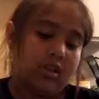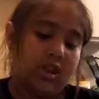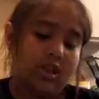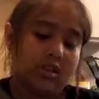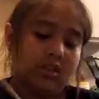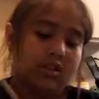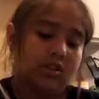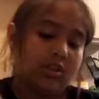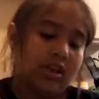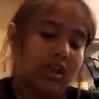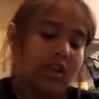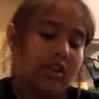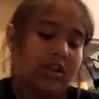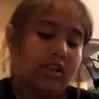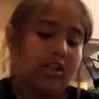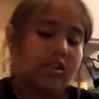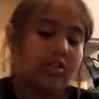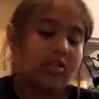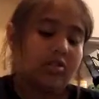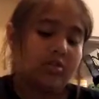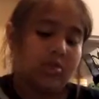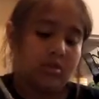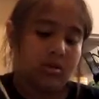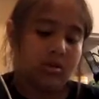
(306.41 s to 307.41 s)
that's okay too.
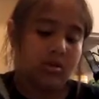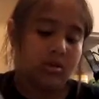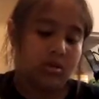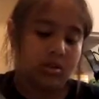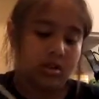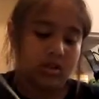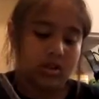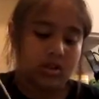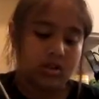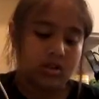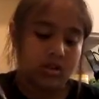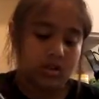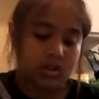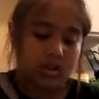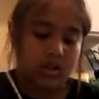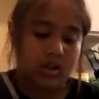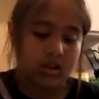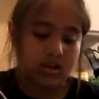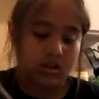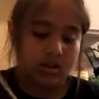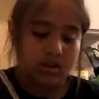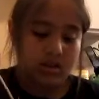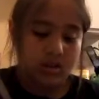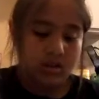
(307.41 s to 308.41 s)
Cause yeah.
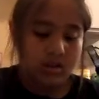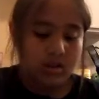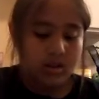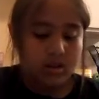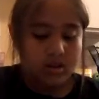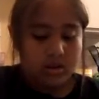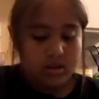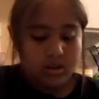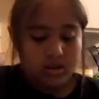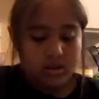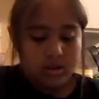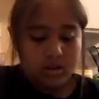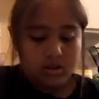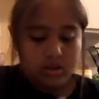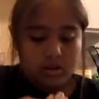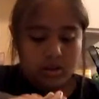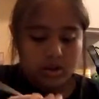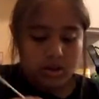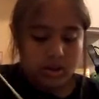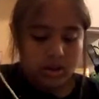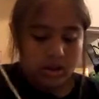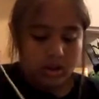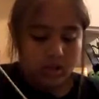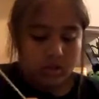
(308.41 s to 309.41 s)
So
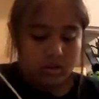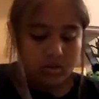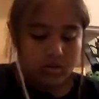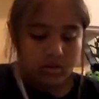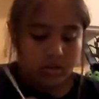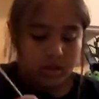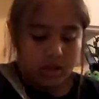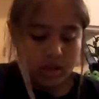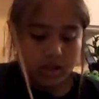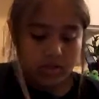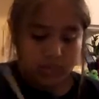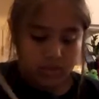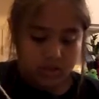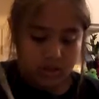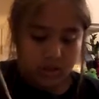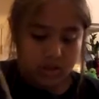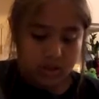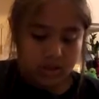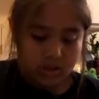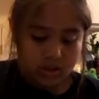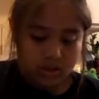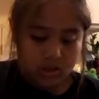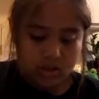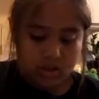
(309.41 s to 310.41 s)
I grab it.